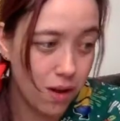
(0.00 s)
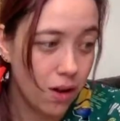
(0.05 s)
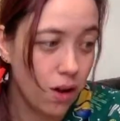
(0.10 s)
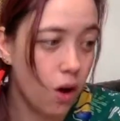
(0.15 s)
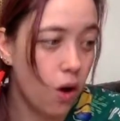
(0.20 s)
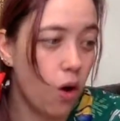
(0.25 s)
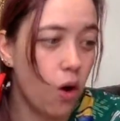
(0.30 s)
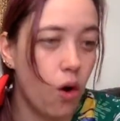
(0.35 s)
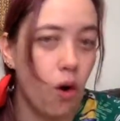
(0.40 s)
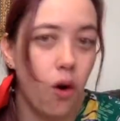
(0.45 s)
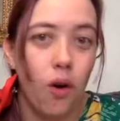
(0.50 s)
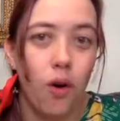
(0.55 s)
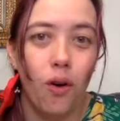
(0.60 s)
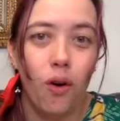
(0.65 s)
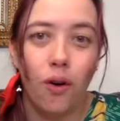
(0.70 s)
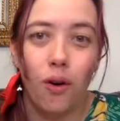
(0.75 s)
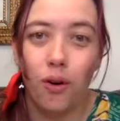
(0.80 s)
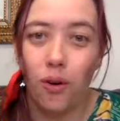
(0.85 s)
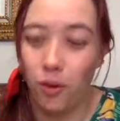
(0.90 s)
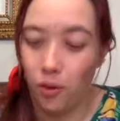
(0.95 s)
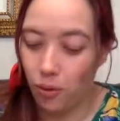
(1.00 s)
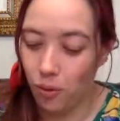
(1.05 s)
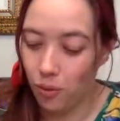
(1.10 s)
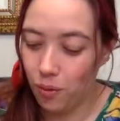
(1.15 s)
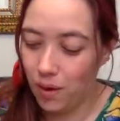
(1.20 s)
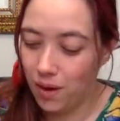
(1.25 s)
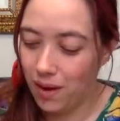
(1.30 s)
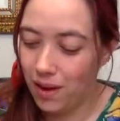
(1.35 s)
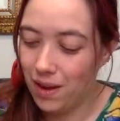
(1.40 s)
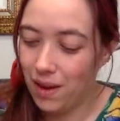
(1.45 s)
Ho ho ho.
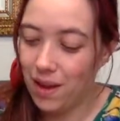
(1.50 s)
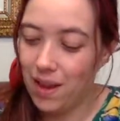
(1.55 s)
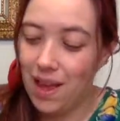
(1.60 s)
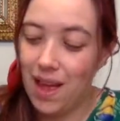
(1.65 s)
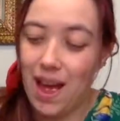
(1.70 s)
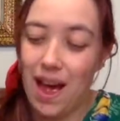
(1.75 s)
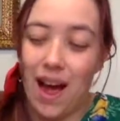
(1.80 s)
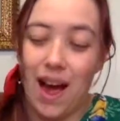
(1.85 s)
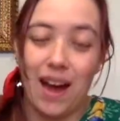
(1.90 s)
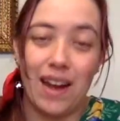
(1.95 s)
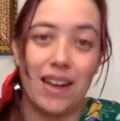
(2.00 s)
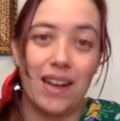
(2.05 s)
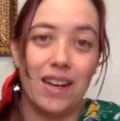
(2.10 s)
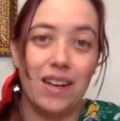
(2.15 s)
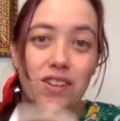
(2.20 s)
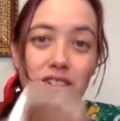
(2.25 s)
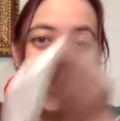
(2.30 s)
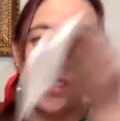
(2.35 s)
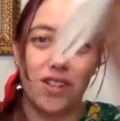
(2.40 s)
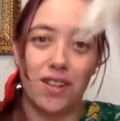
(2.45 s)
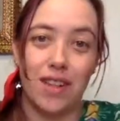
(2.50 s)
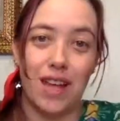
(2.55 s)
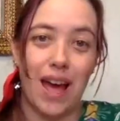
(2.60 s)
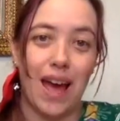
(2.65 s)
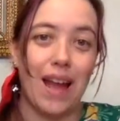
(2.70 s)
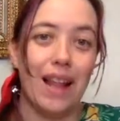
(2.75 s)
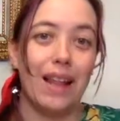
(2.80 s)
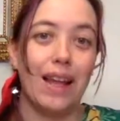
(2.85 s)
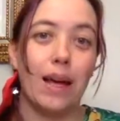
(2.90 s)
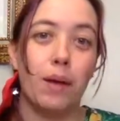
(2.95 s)
I ninja'd
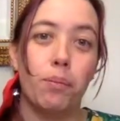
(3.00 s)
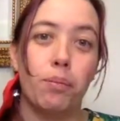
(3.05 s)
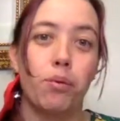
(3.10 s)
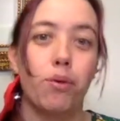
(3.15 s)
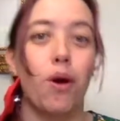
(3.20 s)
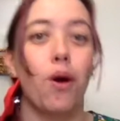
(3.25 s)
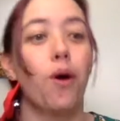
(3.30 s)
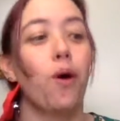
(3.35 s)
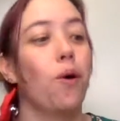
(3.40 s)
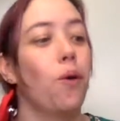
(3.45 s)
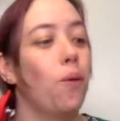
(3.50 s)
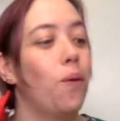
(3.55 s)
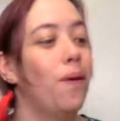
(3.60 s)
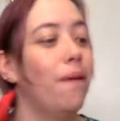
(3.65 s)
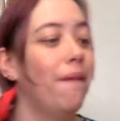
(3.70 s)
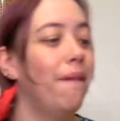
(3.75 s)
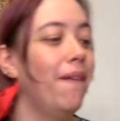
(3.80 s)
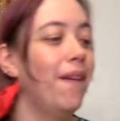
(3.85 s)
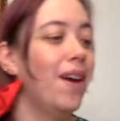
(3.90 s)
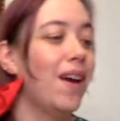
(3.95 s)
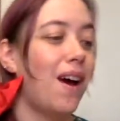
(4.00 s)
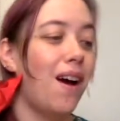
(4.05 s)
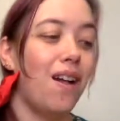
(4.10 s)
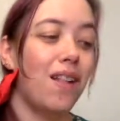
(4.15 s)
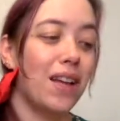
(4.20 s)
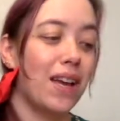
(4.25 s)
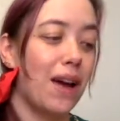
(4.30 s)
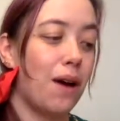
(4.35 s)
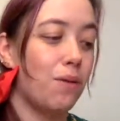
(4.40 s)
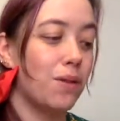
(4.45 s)
that like a pro. All
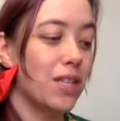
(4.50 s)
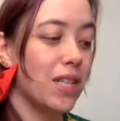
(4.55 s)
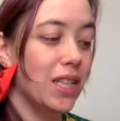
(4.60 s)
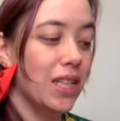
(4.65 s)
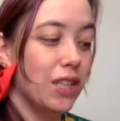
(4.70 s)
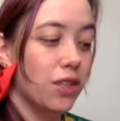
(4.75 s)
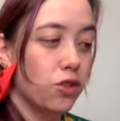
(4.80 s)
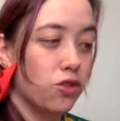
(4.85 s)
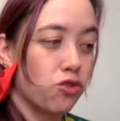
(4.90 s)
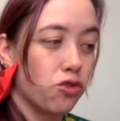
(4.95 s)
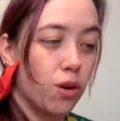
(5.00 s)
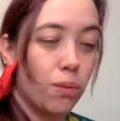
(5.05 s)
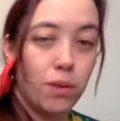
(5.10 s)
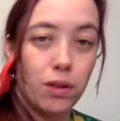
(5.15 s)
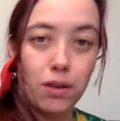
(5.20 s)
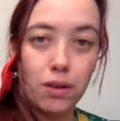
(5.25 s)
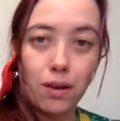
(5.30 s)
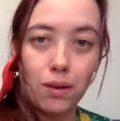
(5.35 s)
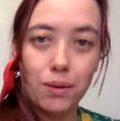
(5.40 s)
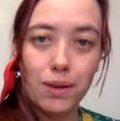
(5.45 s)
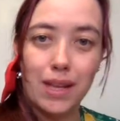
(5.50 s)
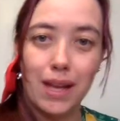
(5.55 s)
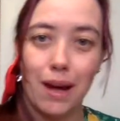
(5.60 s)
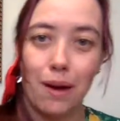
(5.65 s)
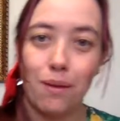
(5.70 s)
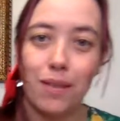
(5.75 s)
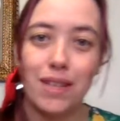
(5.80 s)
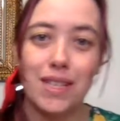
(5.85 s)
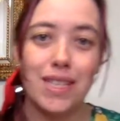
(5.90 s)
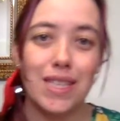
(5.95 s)
I got was a little dribble going
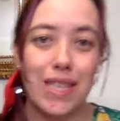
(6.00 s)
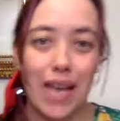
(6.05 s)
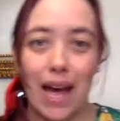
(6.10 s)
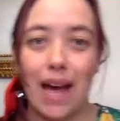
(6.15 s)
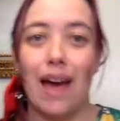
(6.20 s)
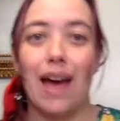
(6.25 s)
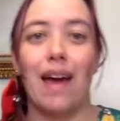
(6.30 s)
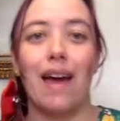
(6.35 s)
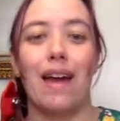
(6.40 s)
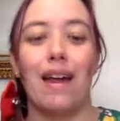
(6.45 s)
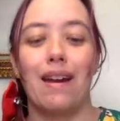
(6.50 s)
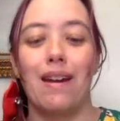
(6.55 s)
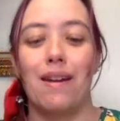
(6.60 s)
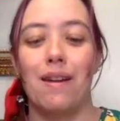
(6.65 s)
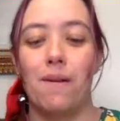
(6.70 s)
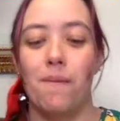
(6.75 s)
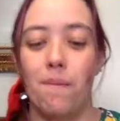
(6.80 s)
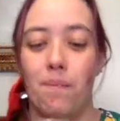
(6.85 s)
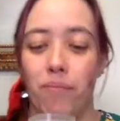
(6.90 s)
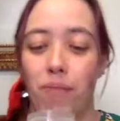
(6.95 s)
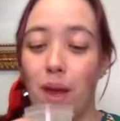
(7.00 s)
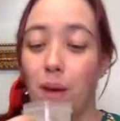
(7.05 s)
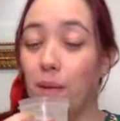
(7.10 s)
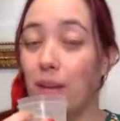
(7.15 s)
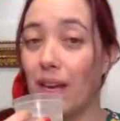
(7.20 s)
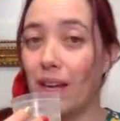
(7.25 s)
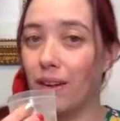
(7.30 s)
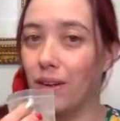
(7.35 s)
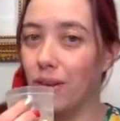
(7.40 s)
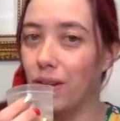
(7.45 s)
down the side. I'm
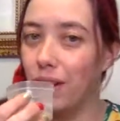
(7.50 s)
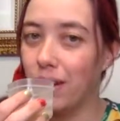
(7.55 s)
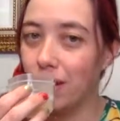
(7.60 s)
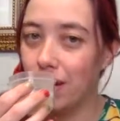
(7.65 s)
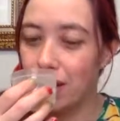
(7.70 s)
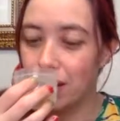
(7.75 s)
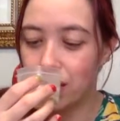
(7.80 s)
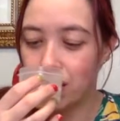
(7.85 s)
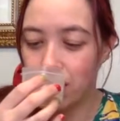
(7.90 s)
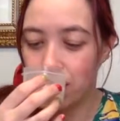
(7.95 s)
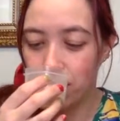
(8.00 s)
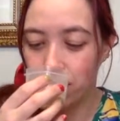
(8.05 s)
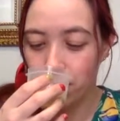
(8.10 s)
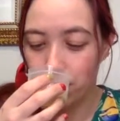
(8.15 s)
getting good at this.